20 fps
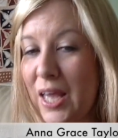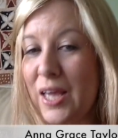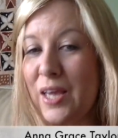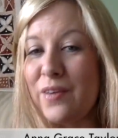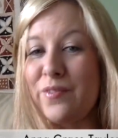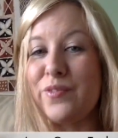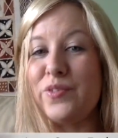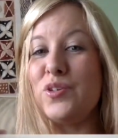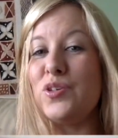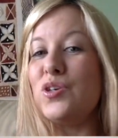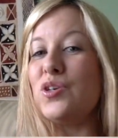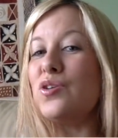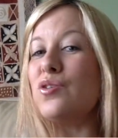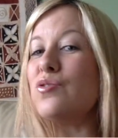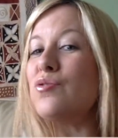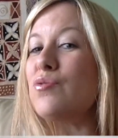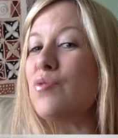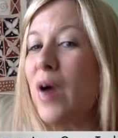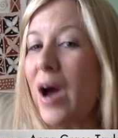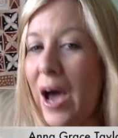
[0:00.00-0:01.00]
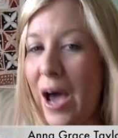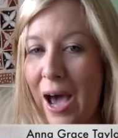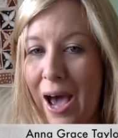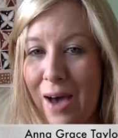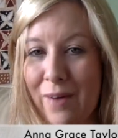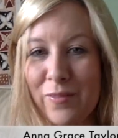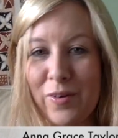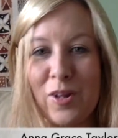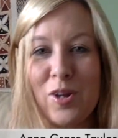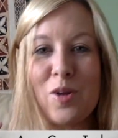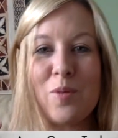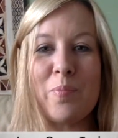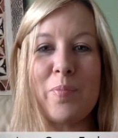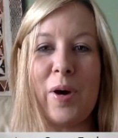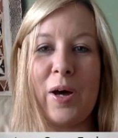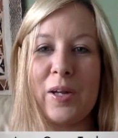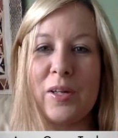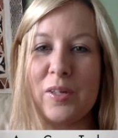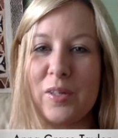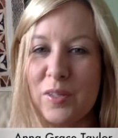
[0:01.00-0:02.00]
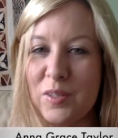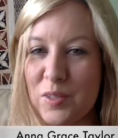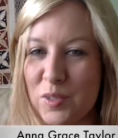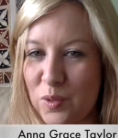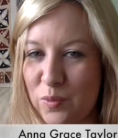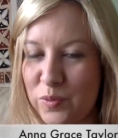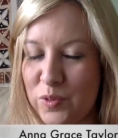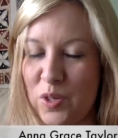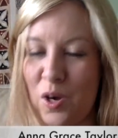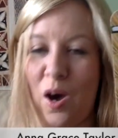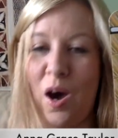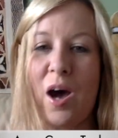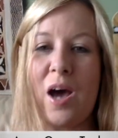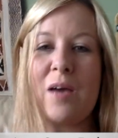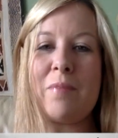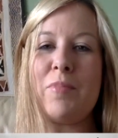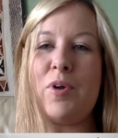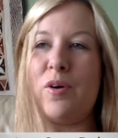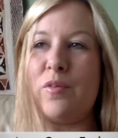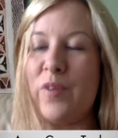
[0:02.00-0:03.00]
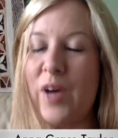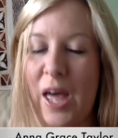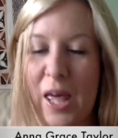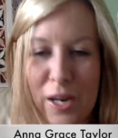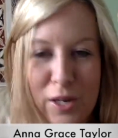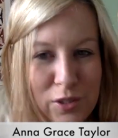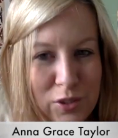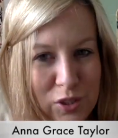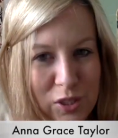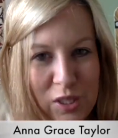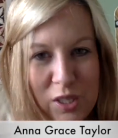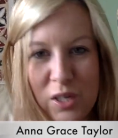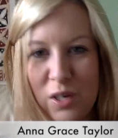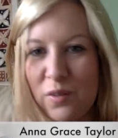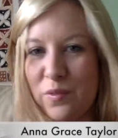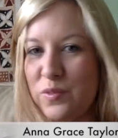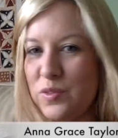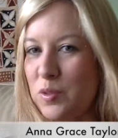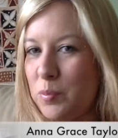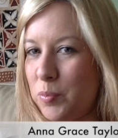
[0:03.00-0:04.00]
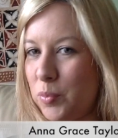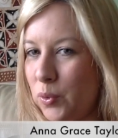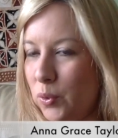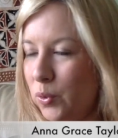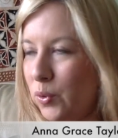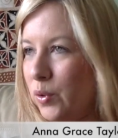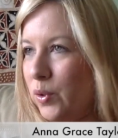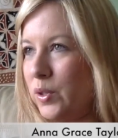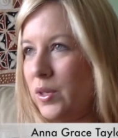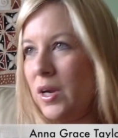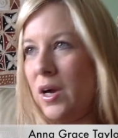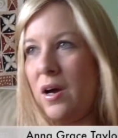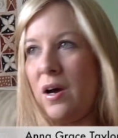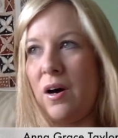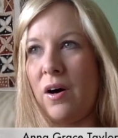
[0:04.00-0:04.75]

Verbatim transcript: if you have an abundance of time, of energy, of support,